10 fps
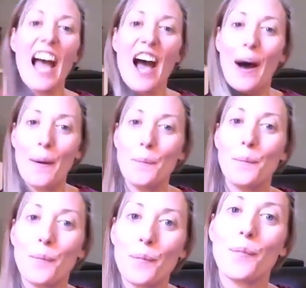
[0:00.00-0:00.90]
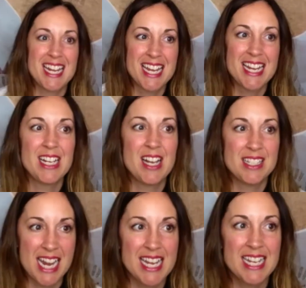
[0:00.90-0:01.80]
I guess just
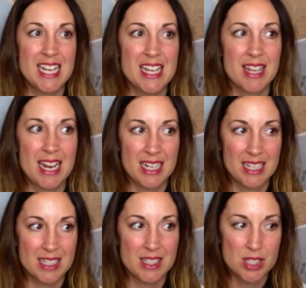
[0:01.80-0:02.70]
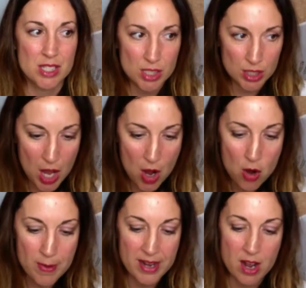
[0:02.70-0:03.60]
taking it like
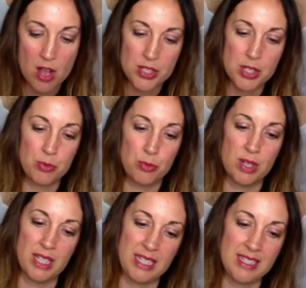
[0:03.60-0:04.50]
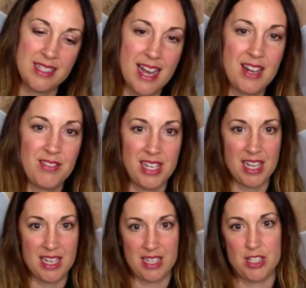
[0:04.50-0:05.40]
slow, but also really diving
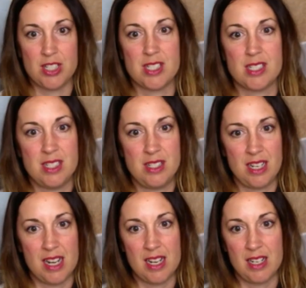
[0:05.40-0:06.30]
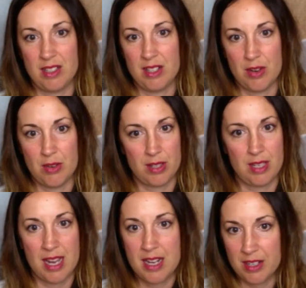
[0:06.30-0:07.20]
in and just getting
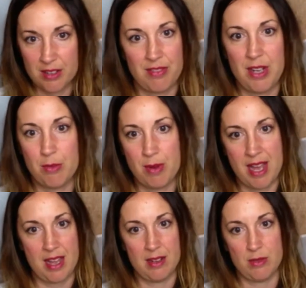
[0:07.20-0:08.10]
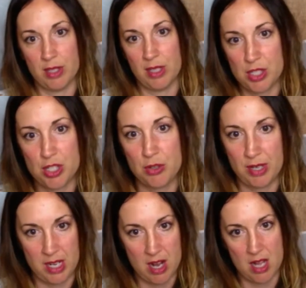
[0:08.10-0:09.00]
your feet wet and really
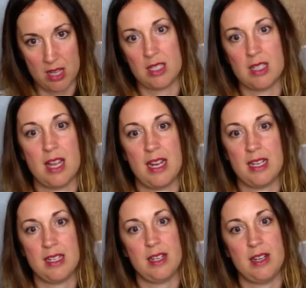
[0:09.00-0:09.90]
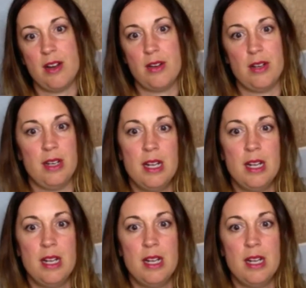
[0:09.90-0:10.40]
chewing on the client, you know, and